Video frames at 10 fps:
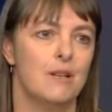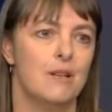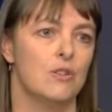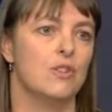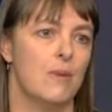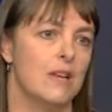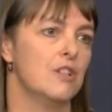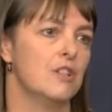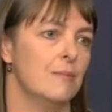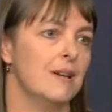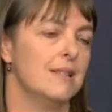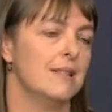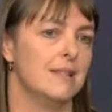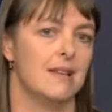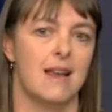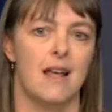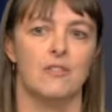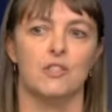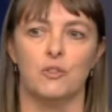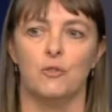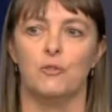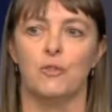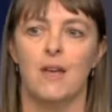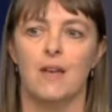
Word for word: not to mention my sister and others who've